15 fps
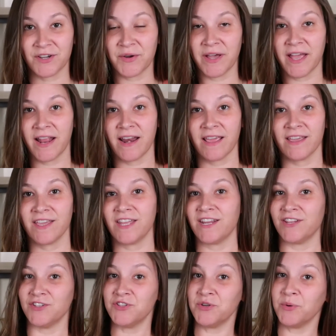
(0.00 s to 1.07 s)
go ahead and get
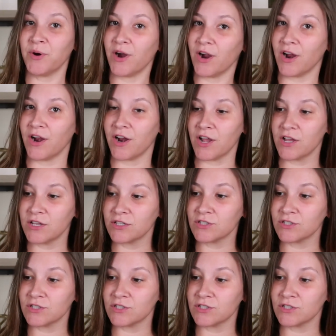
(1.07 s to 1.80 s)
into our